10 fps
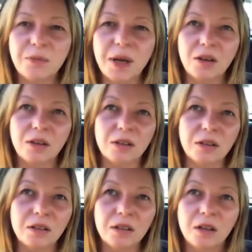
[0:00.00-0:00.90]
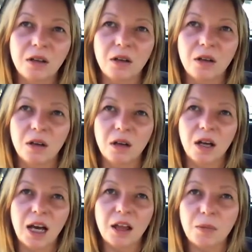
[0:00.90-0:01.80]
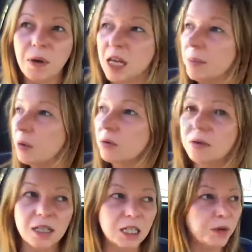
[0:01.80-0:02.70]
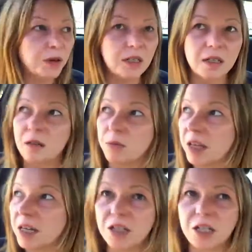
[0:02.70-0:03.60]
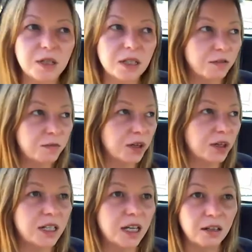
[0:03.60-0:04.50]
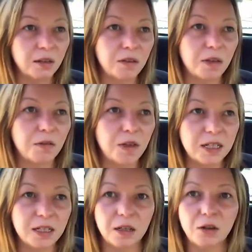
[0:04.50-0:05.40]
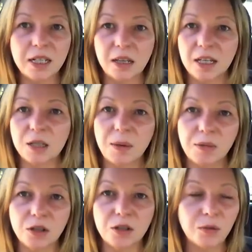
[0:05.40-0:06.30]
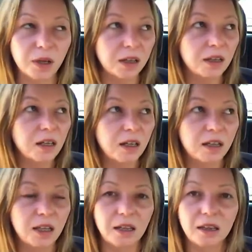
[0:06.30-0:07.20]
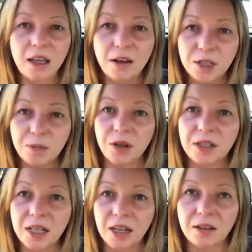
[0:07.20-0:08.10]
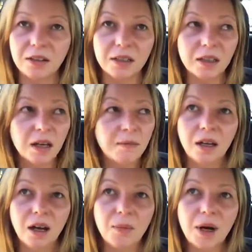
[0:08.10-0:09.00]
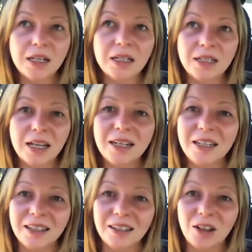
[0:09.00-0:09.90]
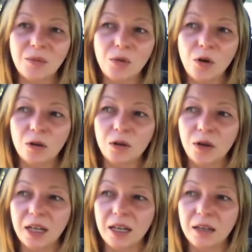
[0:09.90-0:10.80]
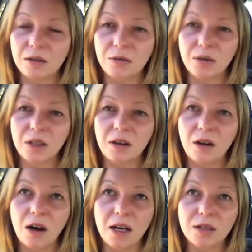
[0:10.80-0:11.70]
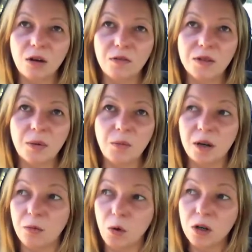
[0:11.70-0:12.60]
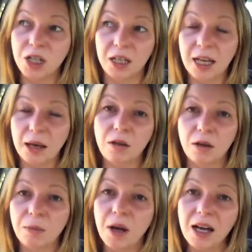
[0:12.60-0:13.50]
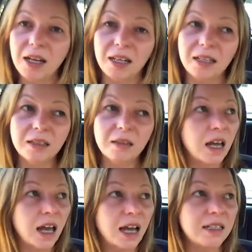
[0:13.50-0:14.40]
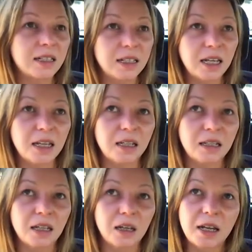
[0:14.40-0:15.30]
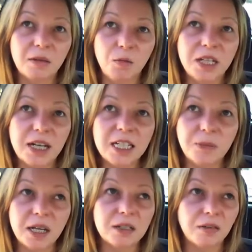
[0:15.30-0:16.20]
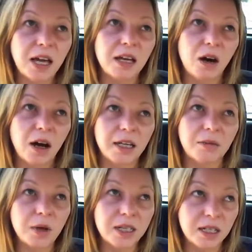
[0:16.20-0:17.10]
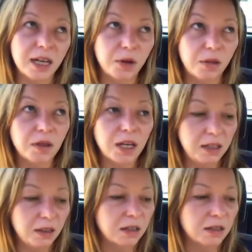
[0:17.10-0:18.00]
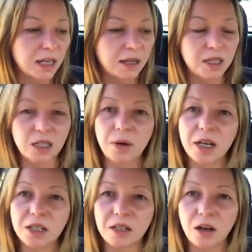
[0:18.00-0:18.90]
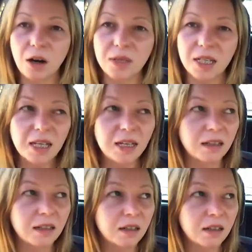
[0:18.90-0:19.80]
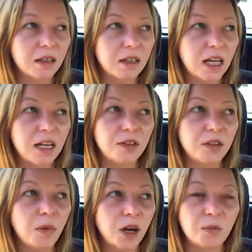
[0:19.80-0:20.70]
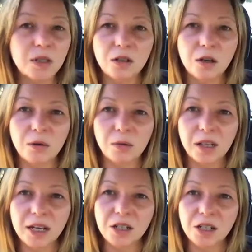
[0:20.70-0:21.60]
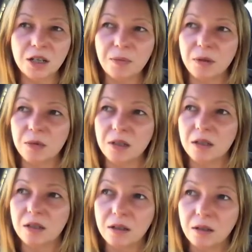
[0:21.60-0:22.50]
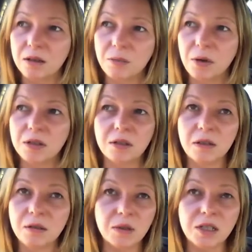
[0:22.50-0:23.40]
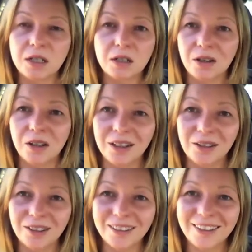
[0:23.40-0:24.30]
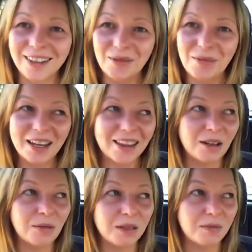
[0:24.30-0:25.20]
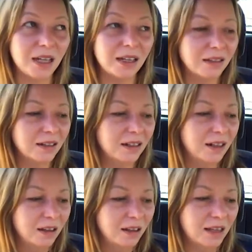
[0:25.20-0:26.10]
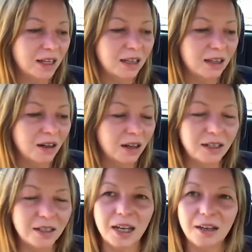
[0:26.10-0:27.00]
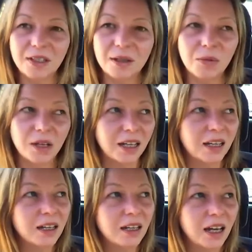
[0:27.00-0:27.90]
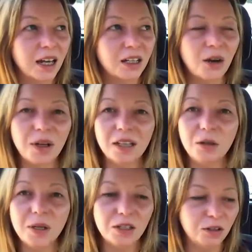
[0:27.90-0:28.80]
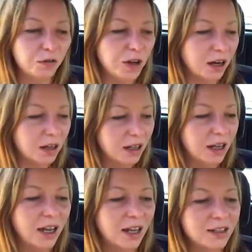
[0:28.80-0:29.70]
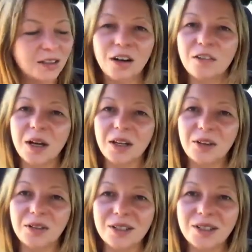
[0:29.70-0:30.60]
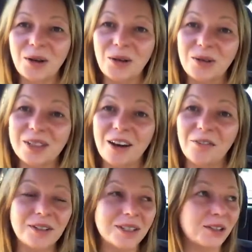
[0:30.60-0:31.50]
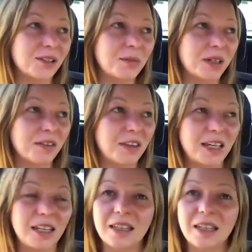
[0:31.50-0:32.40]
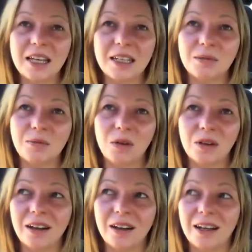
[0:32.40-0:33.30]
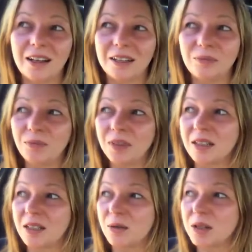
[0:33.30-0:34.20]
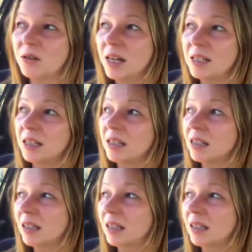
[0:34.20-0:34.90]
back on other people's experiences, the relationships that have broken down, the, the things, crazy things people do when their love is broken down. And I'm understanding it a lot more, looking at it through the eyes of someone watching that third party and seeing which aspects of that I can resonate with in the same situation that I was in, even though mine was not a relationship. It was supposed to, it was just totally not about that. It was me thinking that I can save somebody and going a little bit too far outside of my own soul's comfort zone, but thinking that that's what, because um, I was crazy,